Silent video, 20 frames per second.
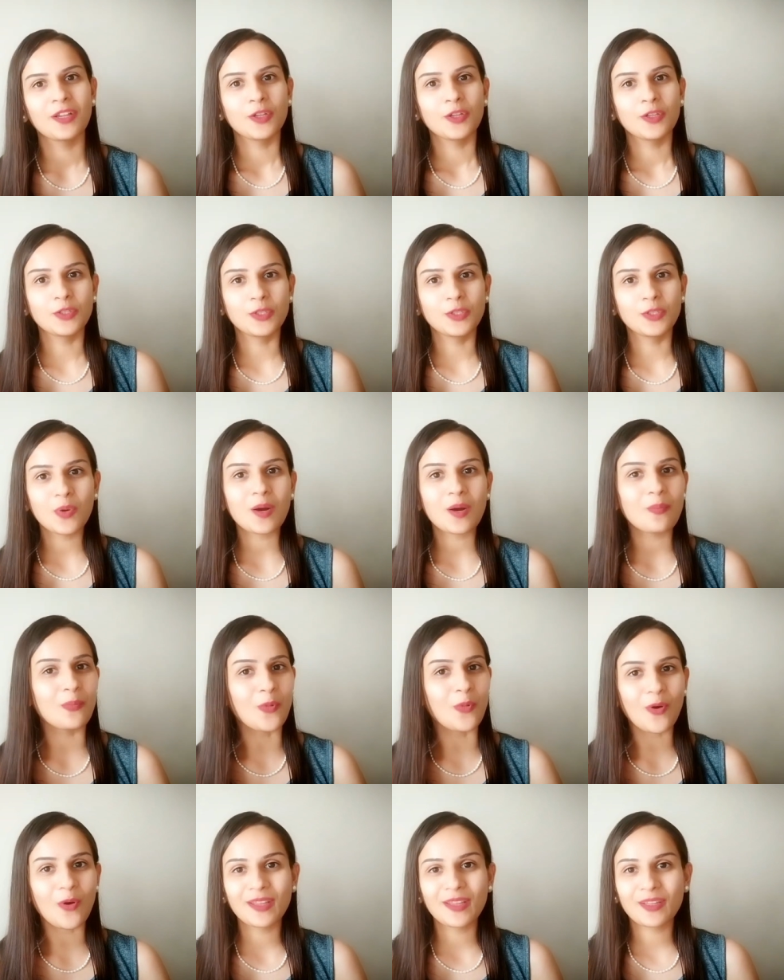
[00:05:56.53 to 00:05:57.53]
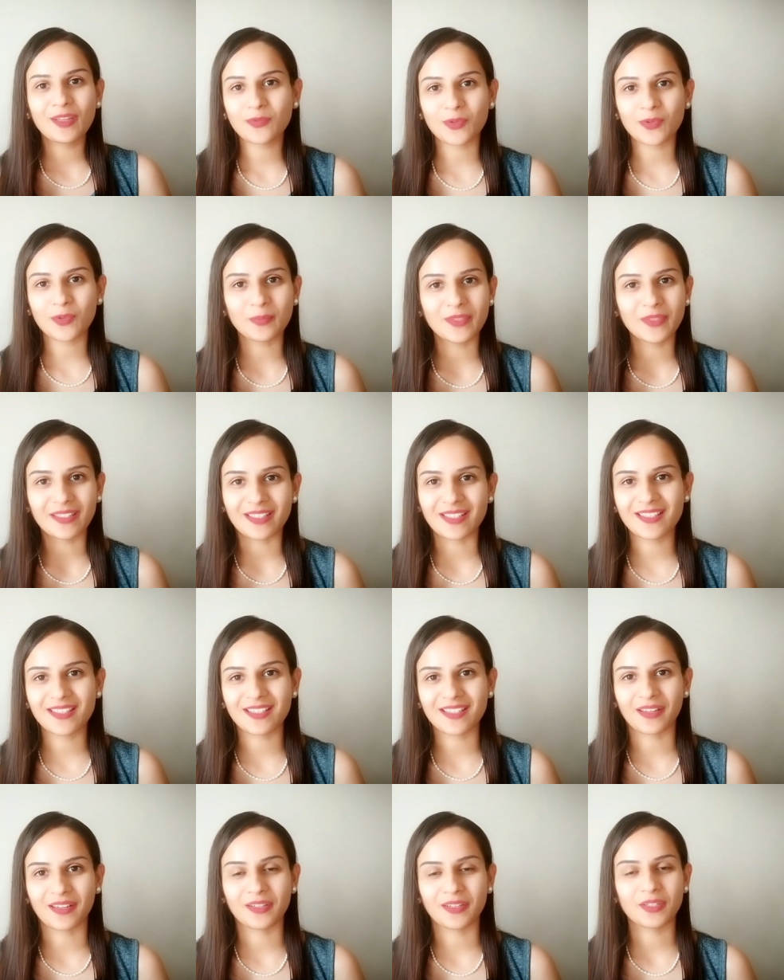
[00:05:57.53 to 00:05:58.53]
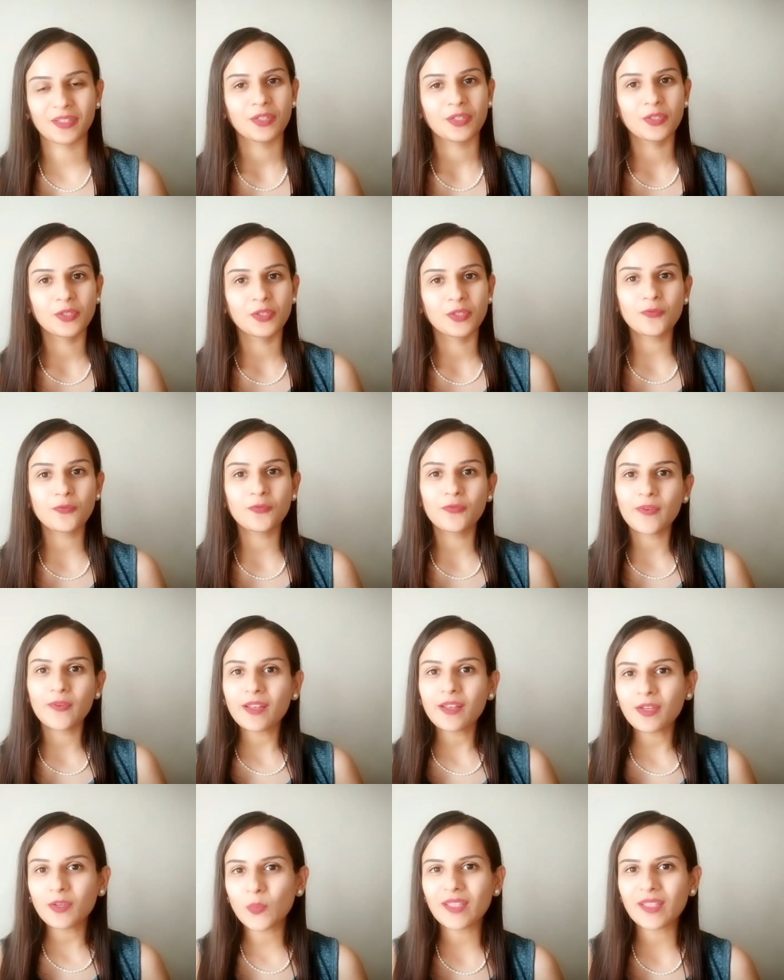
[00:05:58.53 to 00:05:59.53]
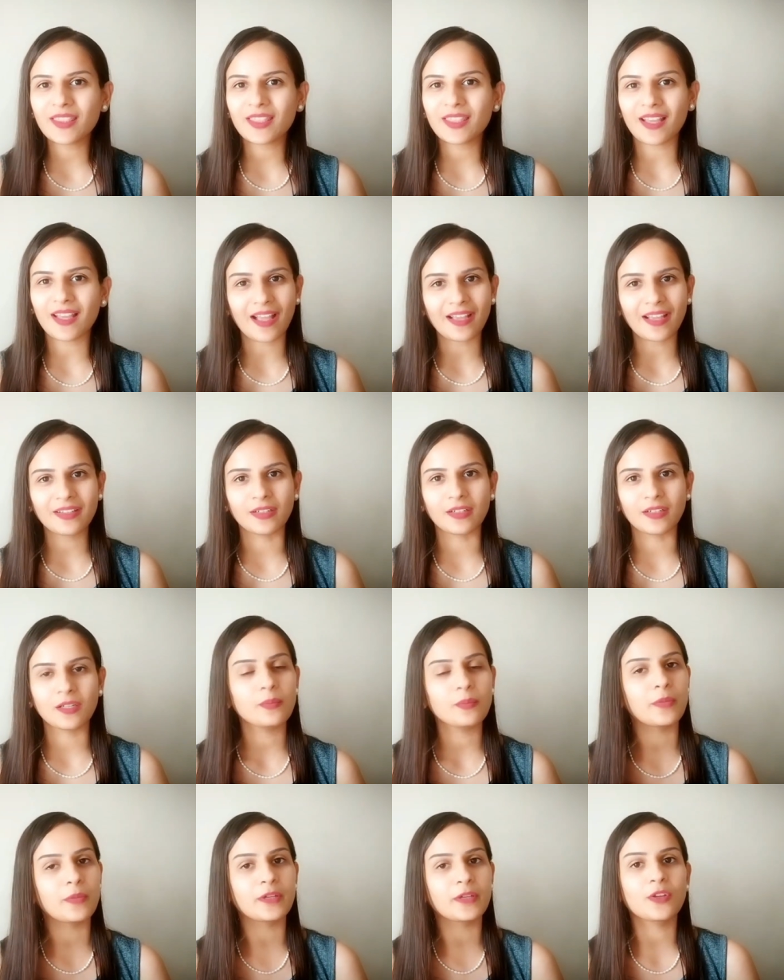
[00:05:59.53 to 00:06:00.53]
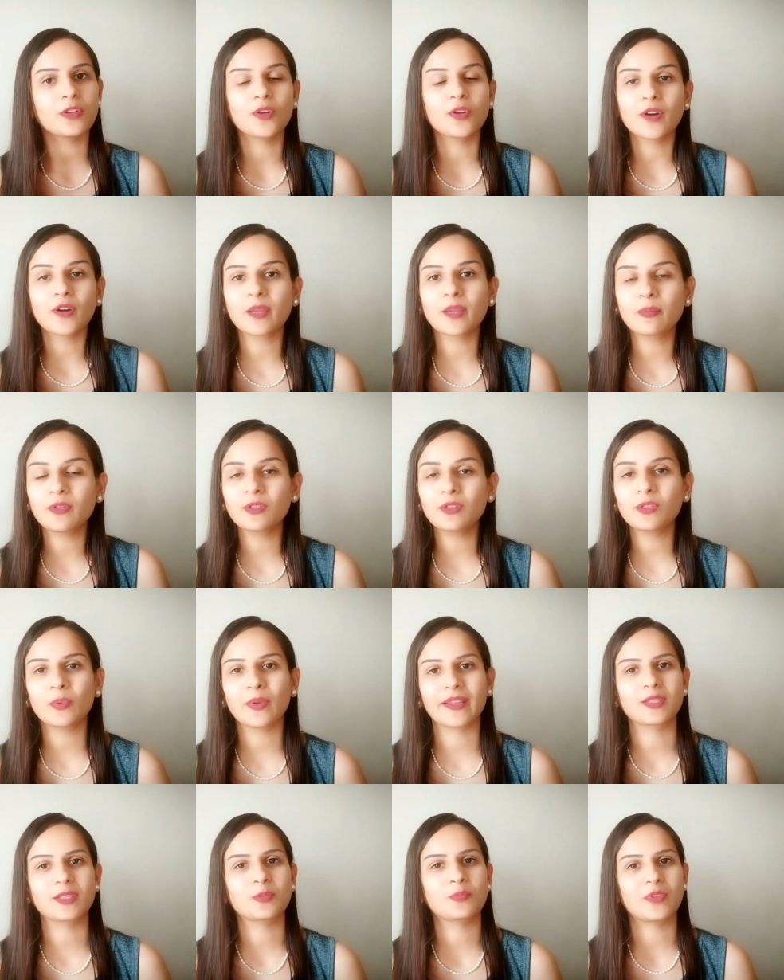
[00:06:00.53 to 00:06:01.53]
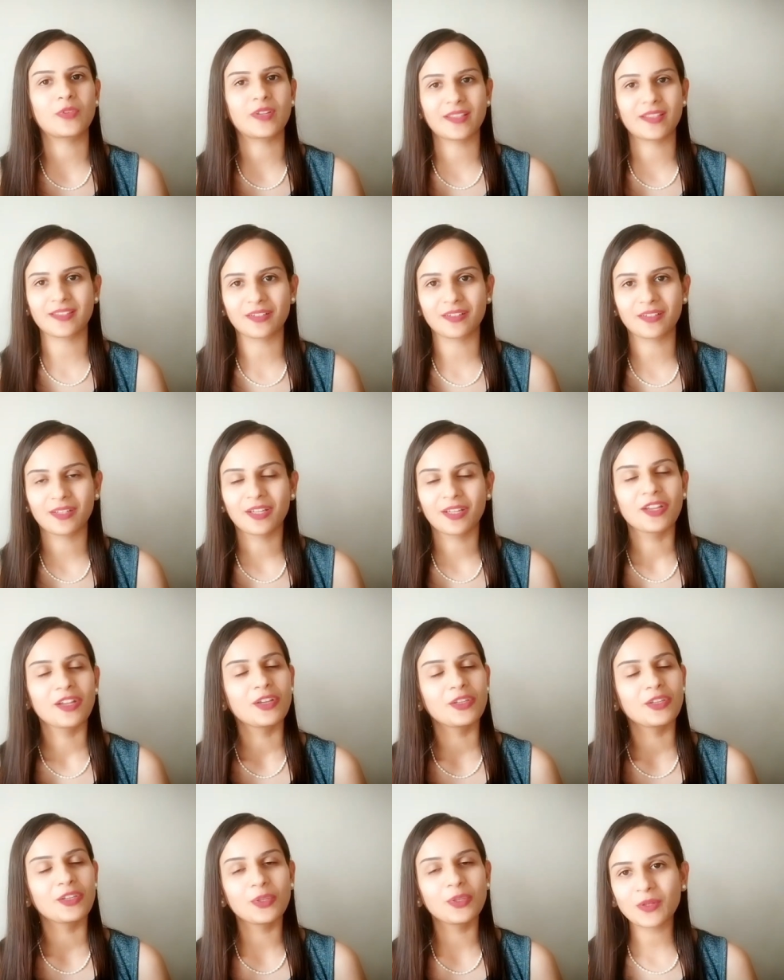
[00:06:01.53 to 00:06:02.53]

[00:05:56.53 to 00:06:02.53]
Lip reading: You're boiling from the inside. You're filled with anger, but you're not able to express it. You